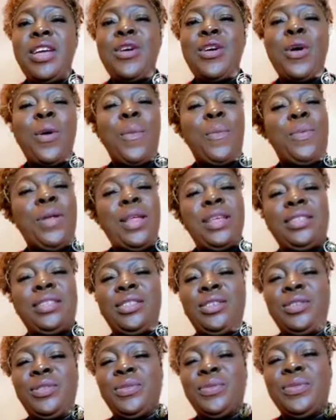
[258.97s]
God
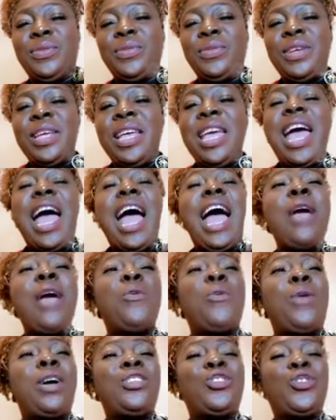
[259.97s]
bless you. I
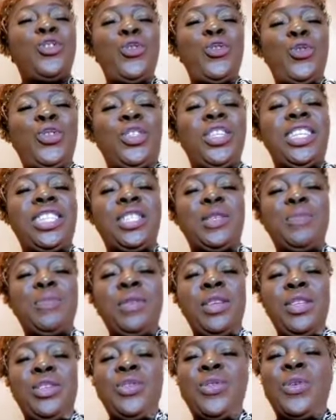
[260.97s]
want to use this
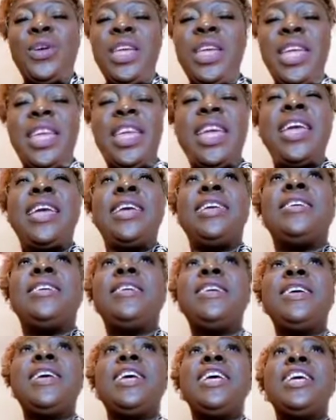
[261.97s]
media again
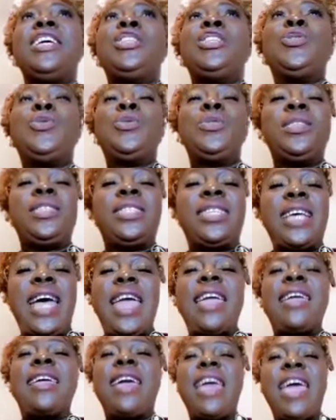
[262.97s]
to
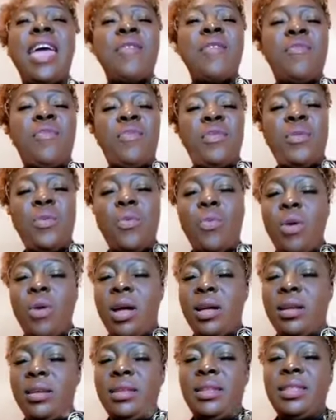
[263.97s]
thank
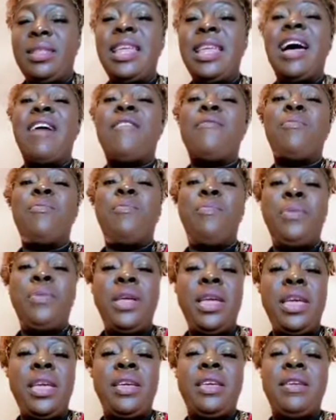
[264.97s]
everyone that have
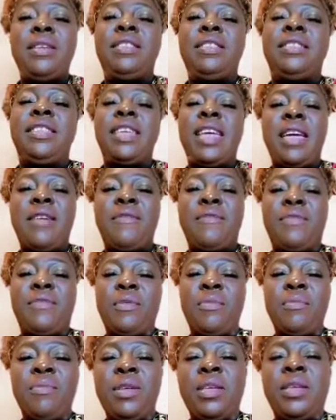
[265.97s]
been there
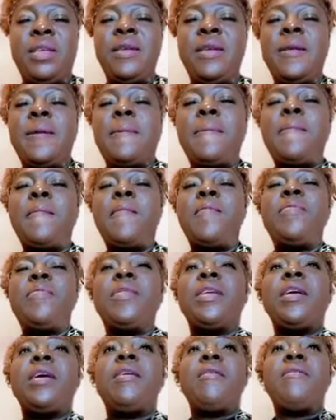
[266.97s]
for me
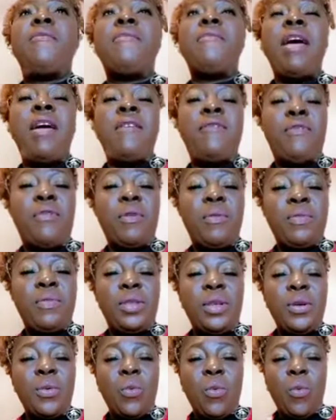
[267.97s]
right from
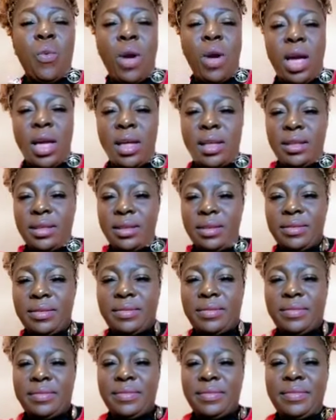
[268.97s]
the one
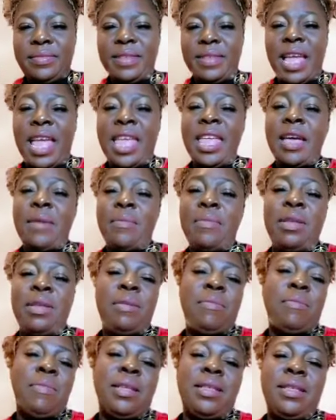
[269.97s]
I am
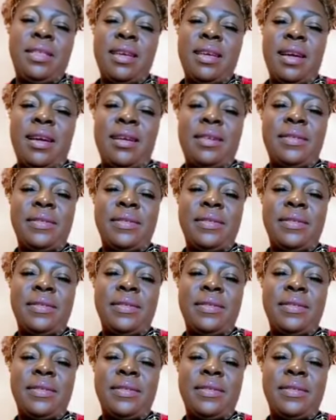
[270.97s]
in media